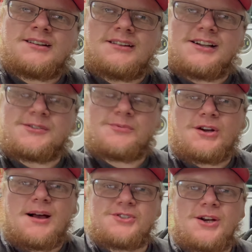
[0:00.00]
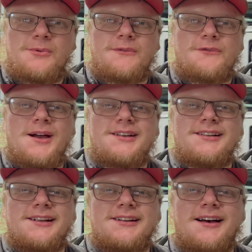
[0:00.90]
like, subscribe, share with a friend,
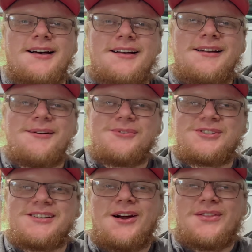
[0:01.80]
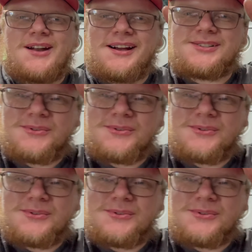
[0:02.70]
and uh, we'll see you on the next